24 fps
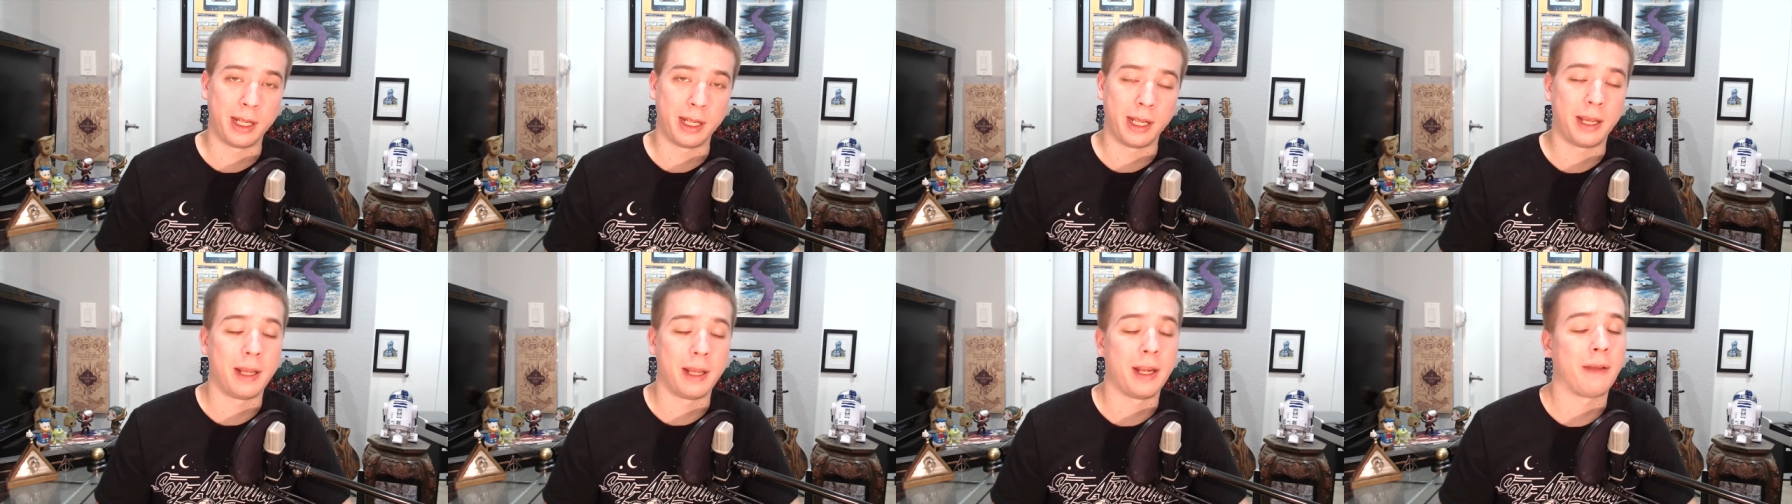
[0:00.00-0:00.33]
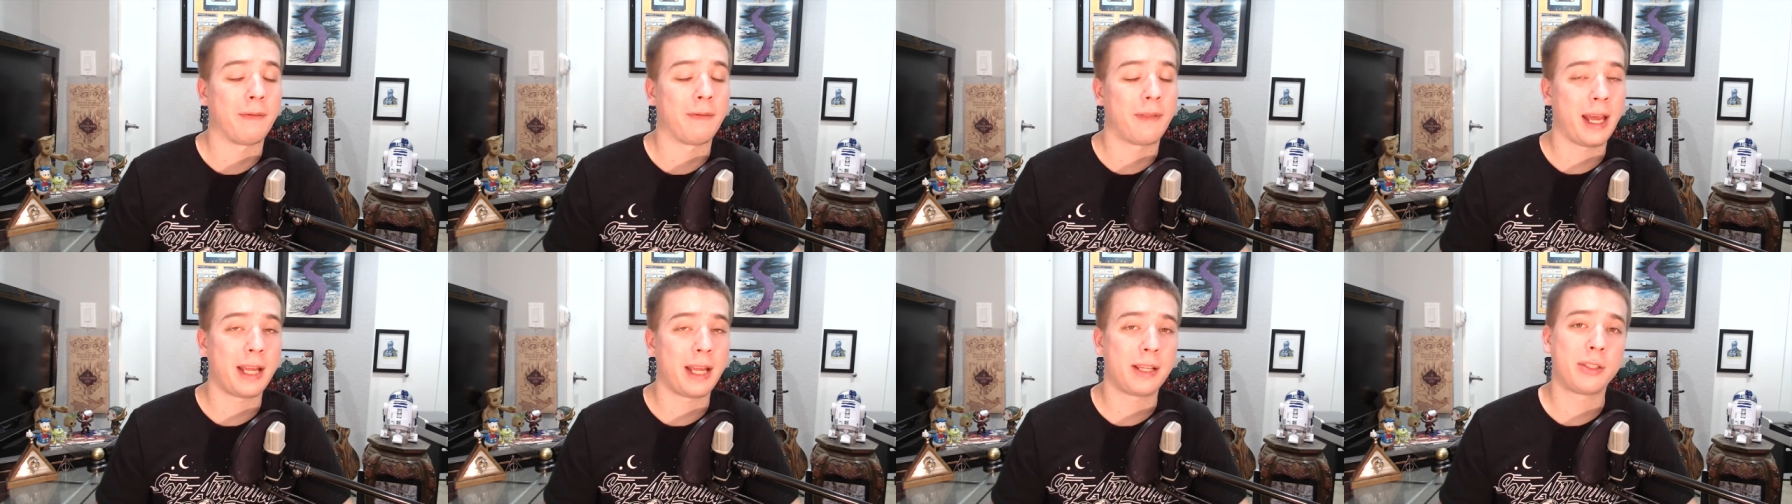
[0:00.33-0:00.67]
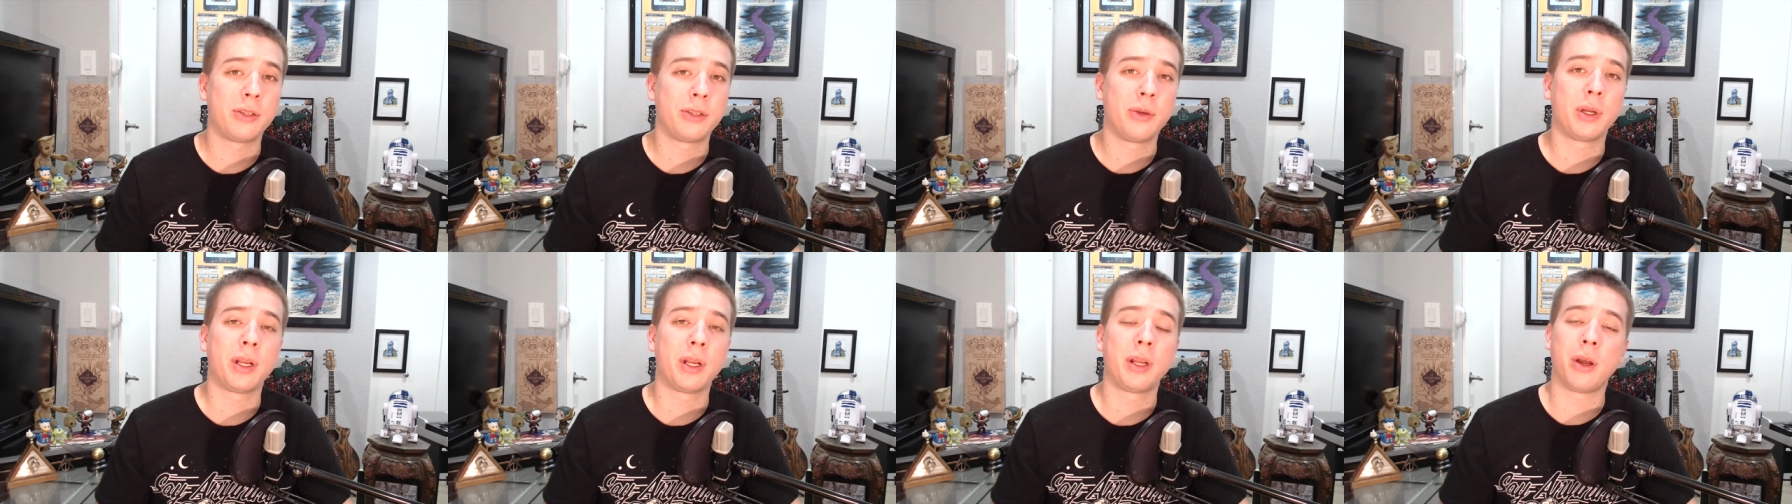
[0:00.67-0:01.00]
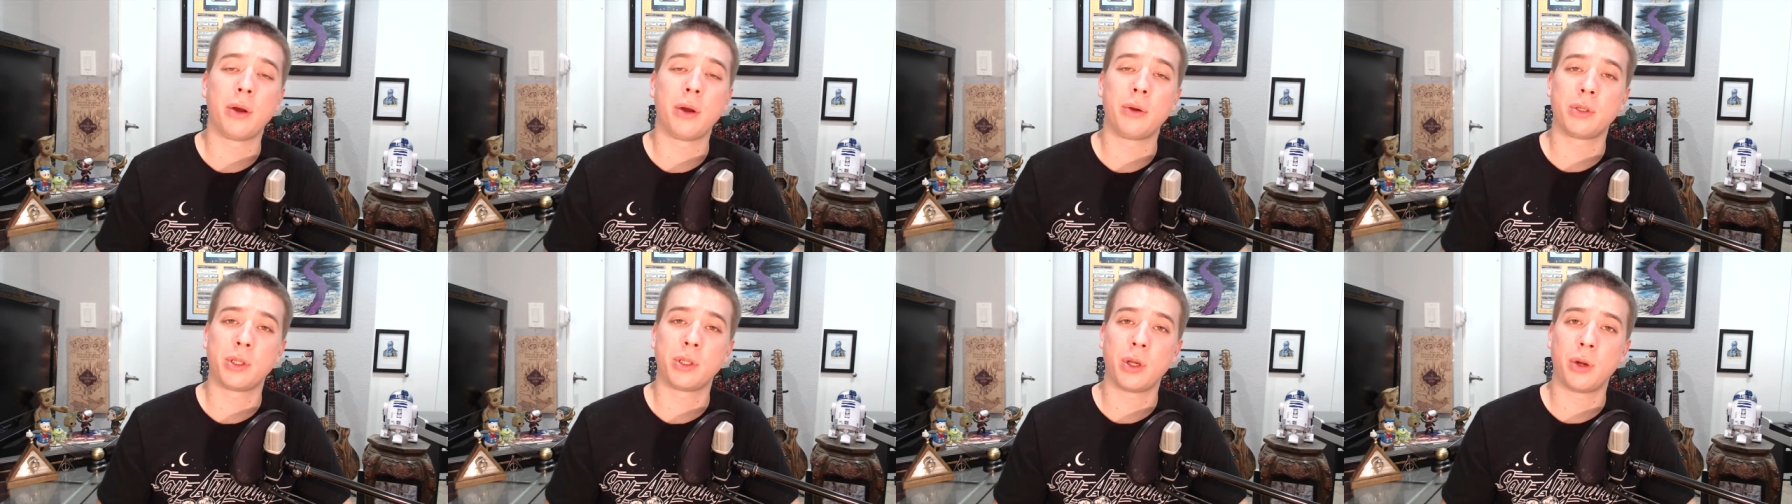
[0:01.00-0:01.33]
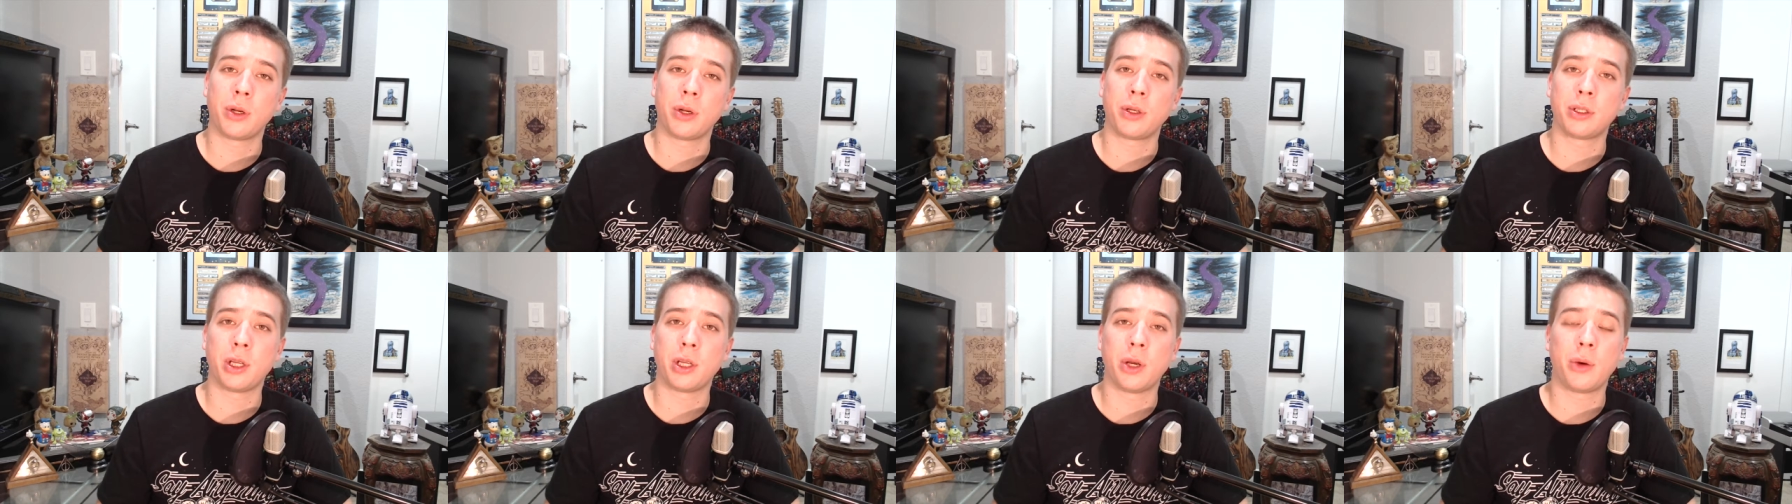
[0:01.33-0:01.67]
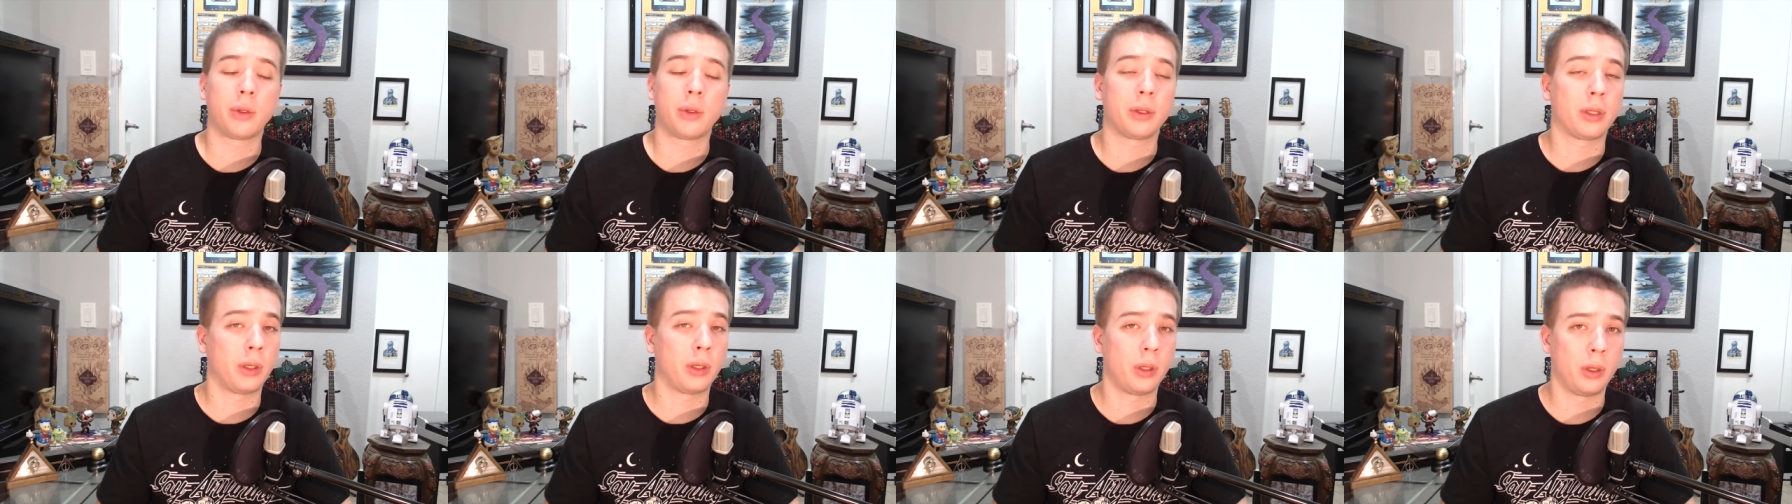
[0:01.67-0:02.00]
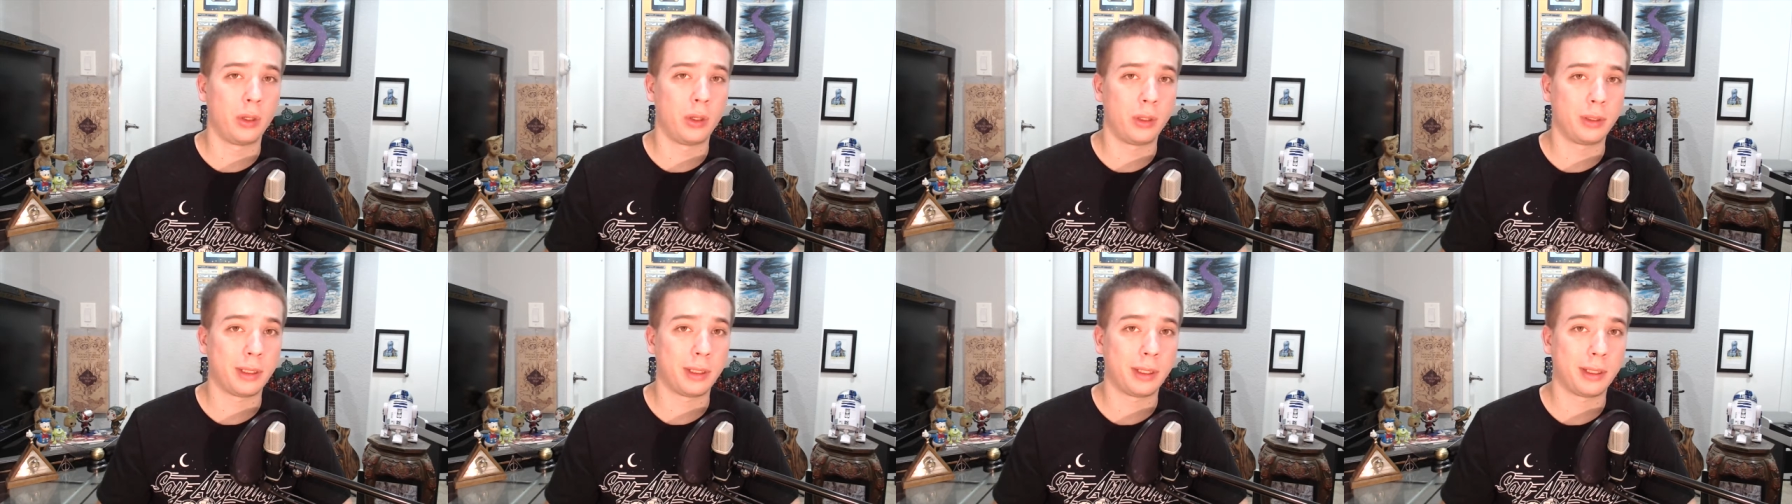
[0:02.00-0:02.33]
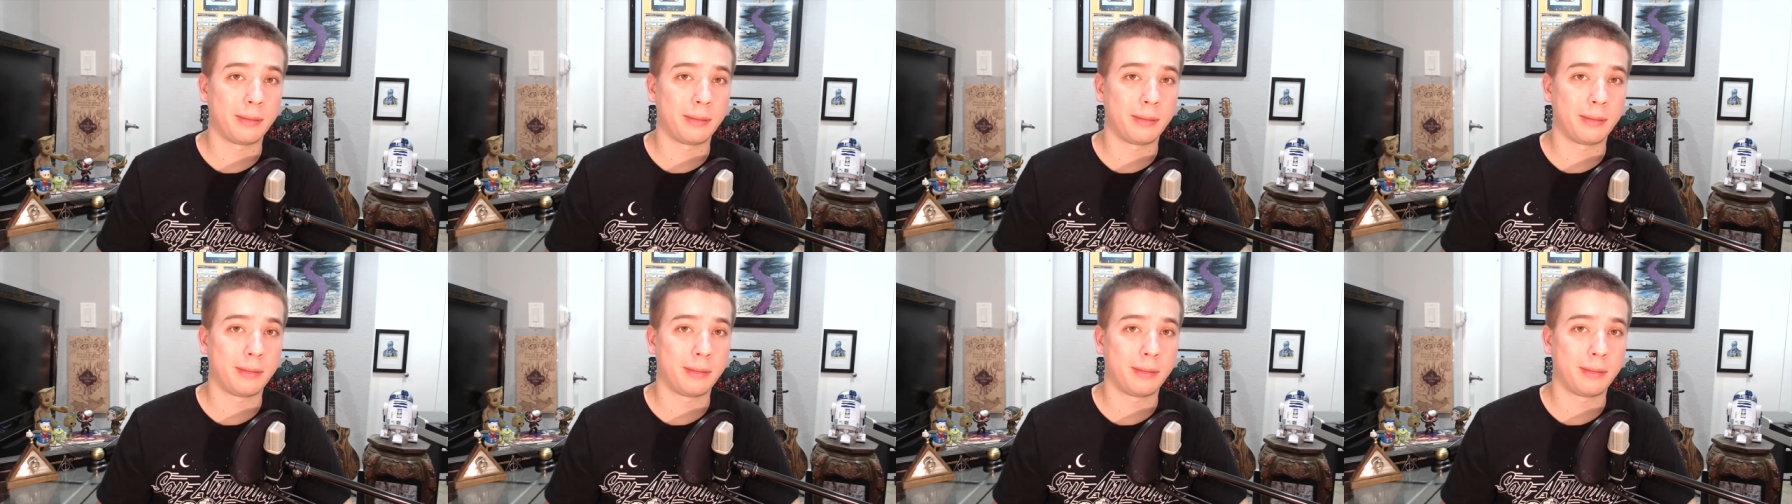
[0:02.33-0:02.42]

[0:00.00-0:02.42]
And if that suit can go toe to toe with the Hulk,